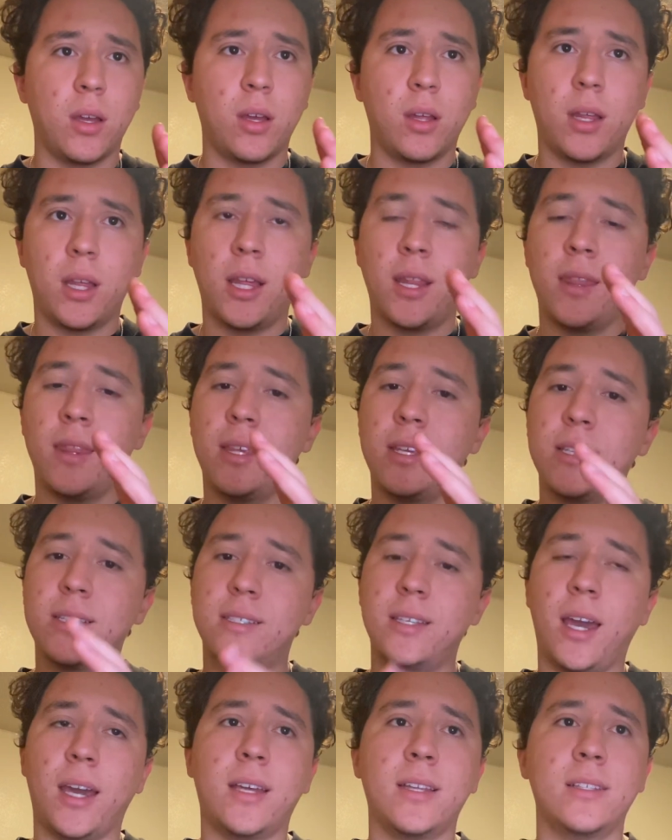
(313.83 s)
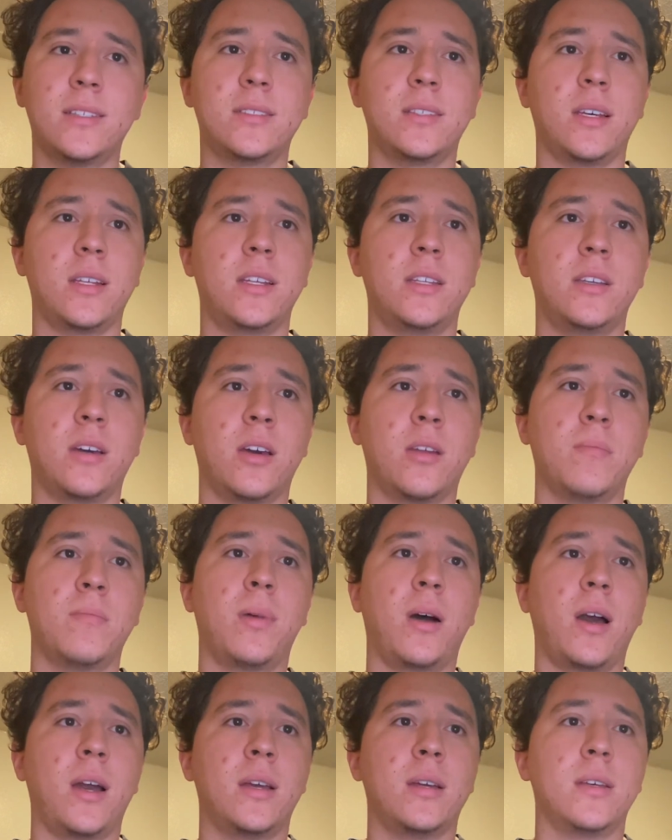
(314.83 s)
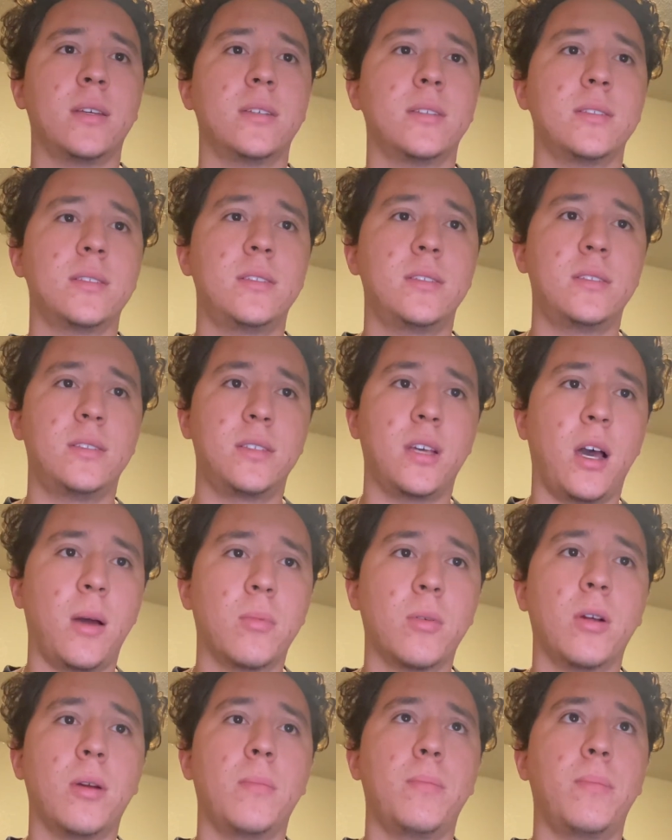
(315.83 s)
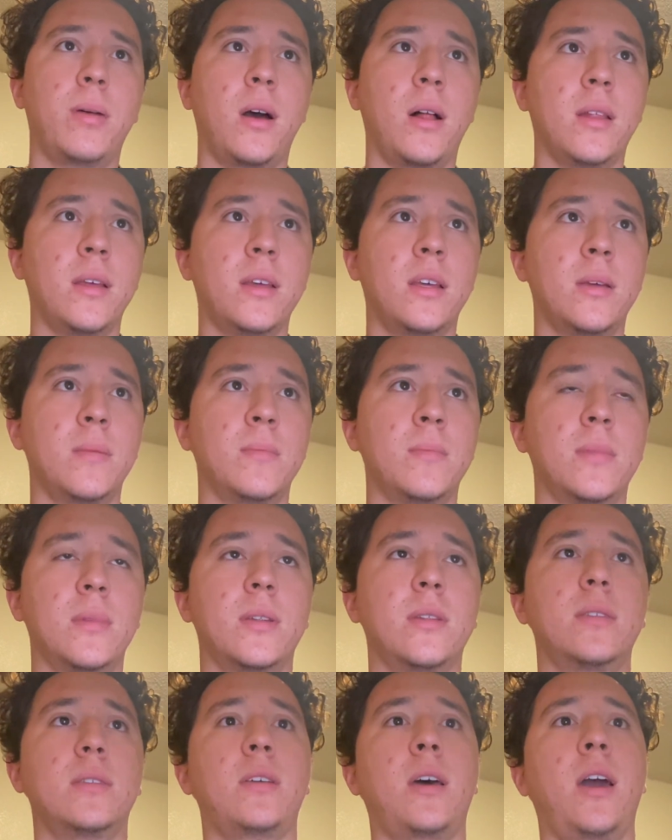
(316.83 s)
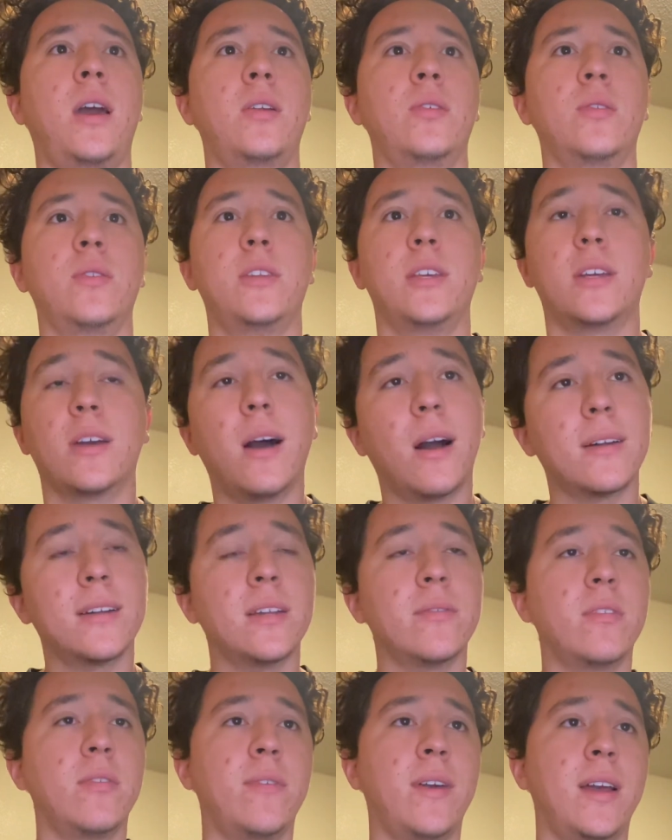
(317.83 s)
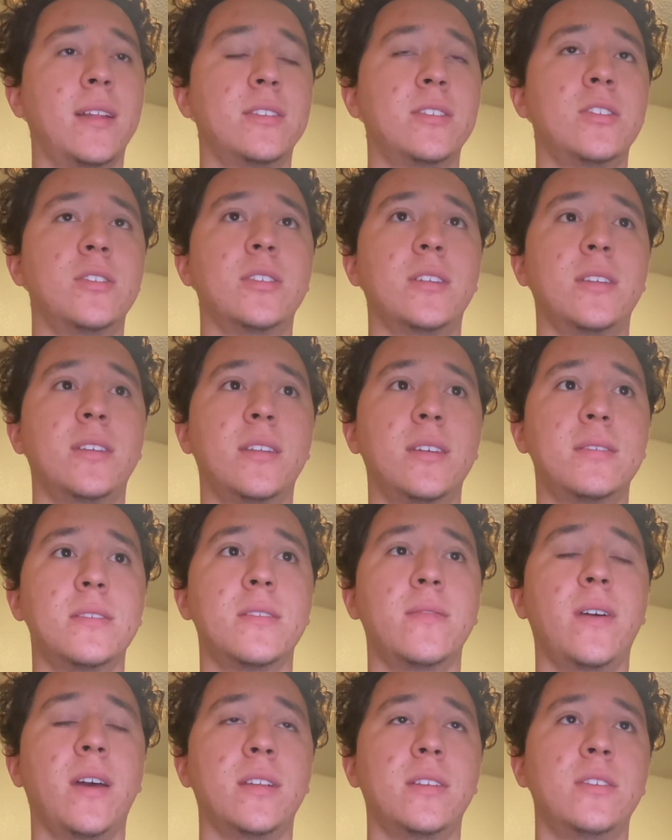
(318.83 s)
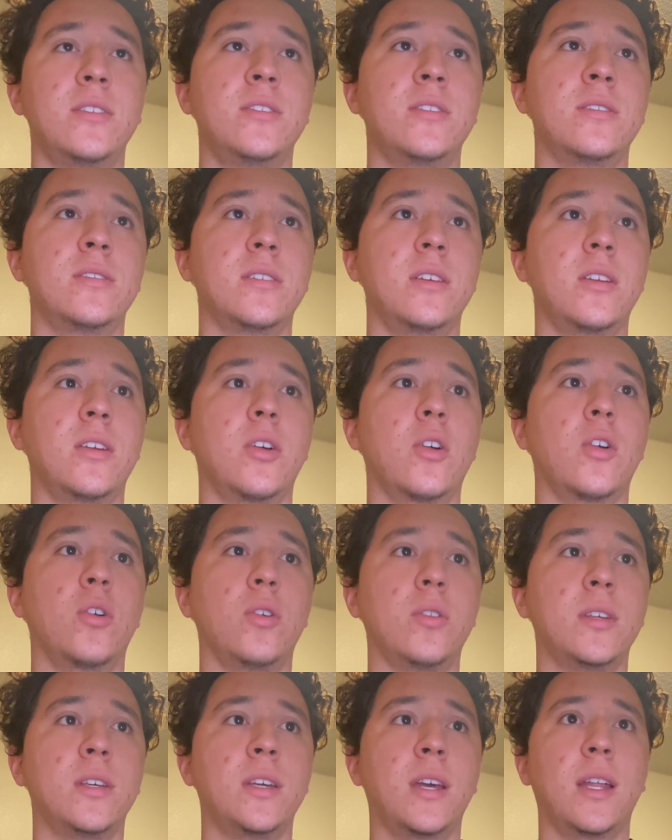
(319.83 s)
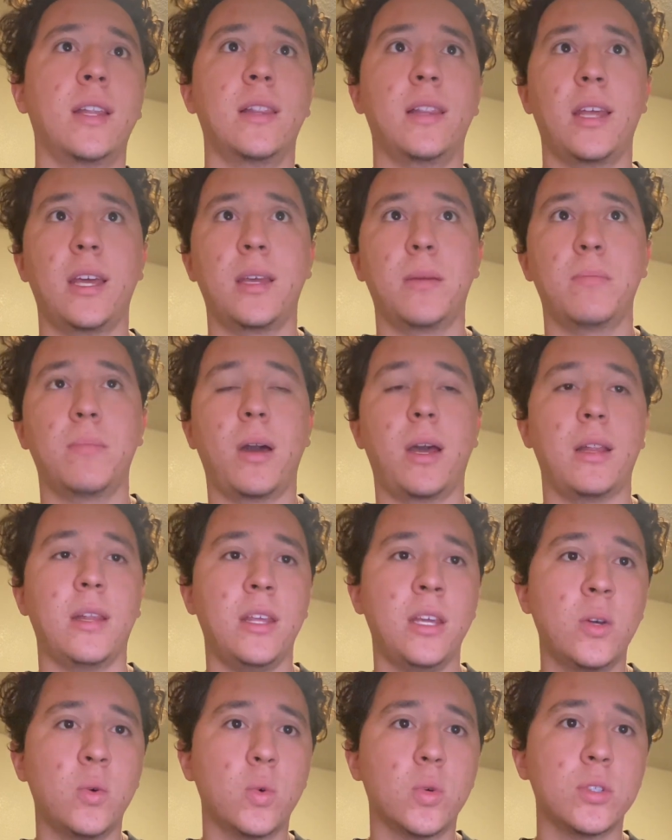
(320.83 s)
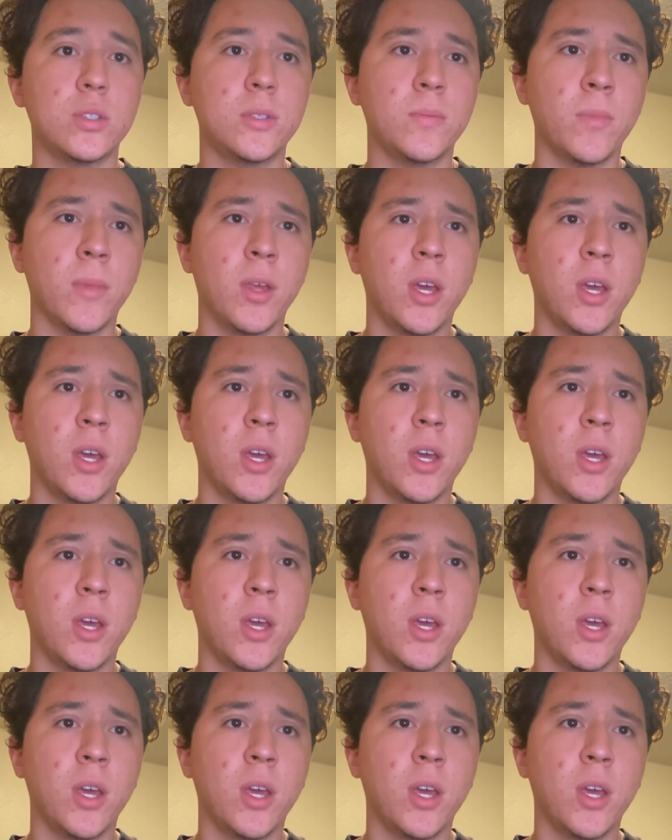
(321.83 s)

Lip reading: in the second study done by Sabra Palahim, titled The Cognitive Advantages and Disadvantages in Early and Late Bilinguals,